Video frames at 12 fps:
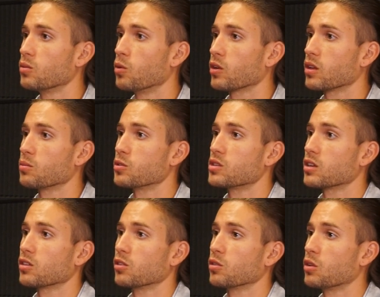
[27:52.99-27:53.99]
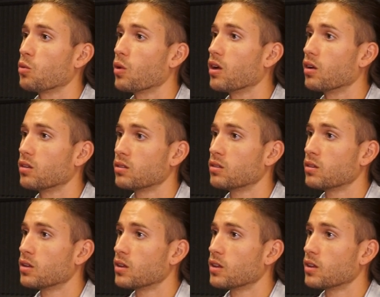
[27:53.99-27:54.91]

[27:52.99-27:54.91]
working particularly well no